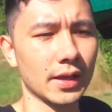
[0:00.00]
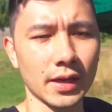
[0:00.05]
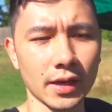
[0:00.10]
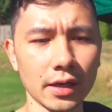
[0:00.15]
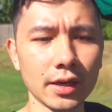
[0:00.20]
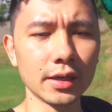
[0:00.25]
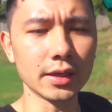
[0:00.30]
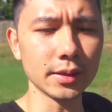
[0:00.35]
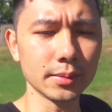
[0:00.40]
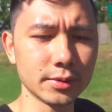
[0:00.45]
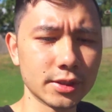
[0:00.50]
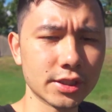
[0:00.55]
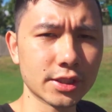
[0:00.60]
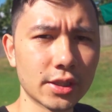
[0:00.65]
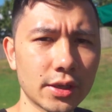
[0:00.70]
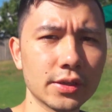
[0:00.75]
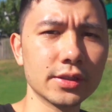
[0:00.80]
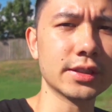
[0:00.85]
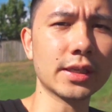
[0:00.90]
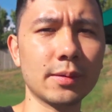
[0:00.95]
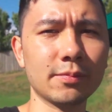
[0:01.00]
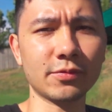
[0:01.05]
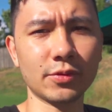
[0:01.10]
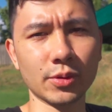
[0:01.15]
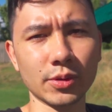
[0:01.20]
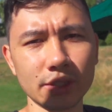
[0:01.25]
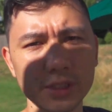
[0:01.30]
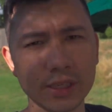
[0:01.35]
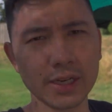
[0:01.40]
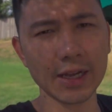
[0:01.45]
I'm just closing up
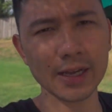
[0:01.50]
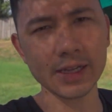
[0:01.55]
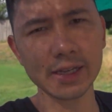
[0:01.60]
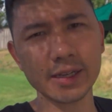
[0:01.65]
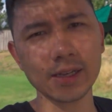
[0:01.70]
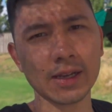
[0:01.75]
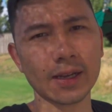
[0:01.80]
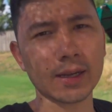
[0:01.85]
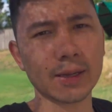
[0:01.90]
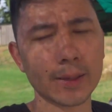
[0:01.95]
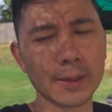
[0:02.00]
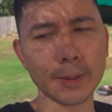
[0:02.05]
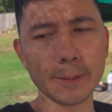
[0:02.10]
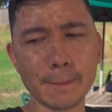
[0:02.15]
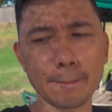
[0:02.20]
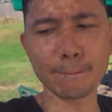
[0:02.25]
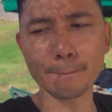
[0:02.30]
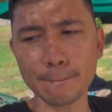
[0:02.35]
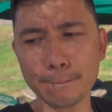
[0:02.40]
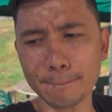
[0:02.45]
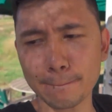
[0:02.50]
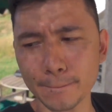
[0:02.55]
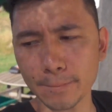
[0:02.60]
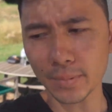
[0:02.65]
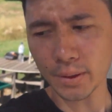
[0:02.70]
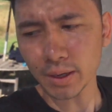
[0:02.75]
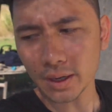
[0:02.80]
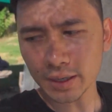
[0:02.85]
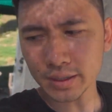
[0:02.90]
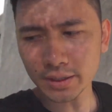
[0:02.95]
for today.
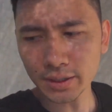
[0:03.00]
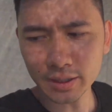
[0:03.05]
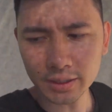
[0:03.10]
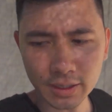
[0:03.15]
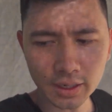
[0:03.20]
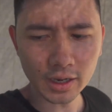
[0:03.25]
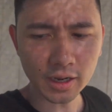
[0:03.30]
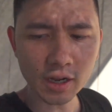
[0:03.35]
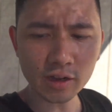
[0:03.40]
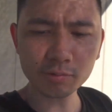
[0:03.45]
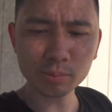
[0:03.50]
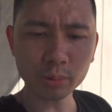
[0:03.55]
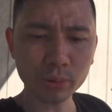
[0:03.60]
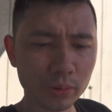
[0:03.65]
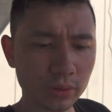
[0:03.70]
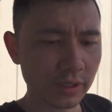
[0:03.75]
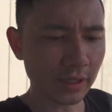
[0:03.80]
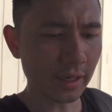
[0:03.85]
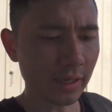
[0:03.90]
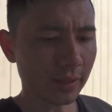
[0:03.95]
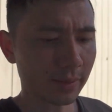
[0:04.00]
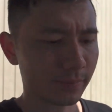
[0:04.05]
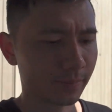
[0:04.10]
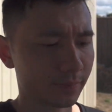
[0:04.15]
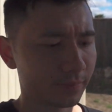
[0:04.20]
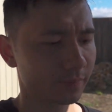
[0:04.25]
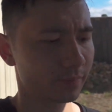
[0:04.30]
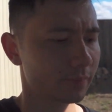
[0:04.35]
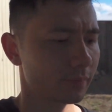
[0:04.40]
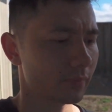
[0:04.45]
I kind of half pulled out
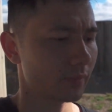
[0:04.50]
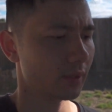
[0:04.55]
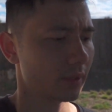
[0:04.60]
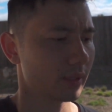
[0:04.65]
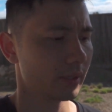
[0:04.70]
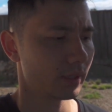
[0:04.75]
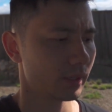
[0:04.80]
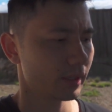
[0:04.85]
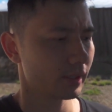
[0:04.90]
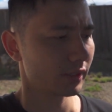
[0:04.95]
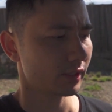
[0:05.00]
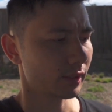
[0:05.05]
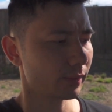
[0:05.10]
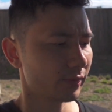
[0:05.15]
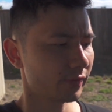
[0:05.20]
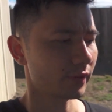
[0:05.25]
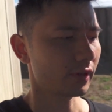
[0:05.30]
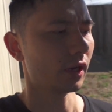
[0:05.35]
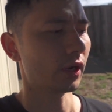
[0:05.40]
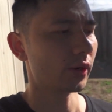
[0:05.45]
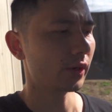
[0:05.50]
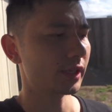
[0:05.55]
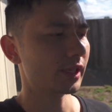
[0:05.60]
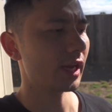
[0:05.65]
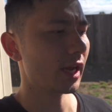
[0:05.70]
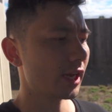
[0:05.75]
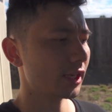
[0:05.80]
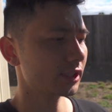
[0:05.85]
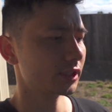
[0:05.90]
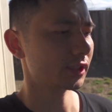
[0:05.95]
some of the lower
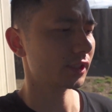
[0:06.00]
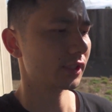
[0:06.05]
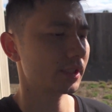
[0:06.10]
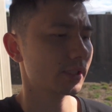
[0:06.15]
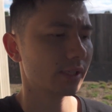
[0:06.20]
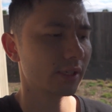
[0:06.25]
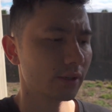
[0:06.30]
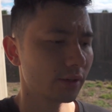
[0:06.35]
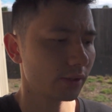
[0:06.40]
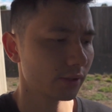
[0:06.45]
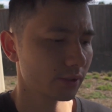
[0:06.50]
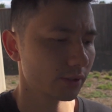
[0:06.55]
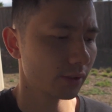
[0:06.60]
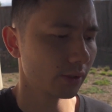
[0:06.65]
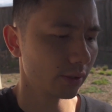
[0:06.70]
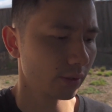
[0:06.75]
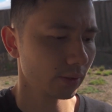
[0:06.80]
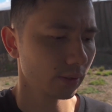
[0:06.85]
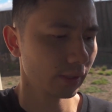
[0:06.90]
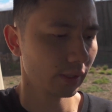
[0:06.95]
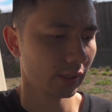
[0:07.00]
dash and the center console,